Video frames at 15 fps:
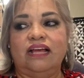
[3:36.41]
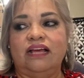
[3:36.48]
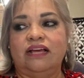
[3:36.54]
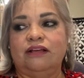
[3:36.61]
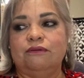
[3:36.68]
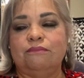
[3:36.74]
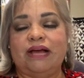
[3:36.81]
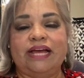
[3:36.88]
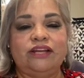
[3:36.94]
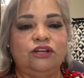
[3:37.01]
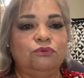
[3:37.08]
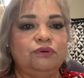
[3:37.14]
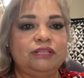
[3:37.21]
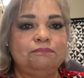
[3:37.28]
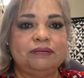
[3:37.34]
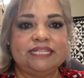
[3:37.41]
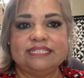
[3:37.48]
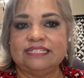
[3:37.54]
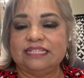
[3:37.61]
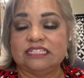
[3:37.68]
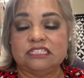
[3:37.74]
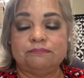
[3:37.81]
I know
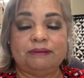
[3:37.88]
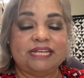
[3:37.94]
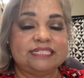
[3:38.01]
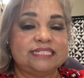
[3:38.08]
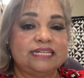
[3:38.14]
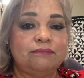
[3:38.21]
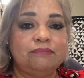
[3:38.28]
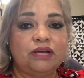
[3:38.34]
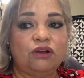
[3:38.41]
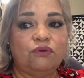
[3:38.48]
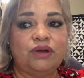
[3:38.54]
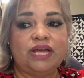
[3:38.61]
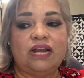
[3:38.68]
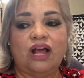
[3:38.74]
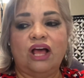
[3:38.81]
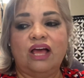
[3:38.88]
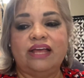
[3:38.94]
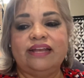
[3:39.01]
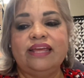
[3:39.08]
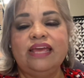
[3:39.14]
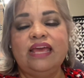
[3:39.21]
with this pandemic going on,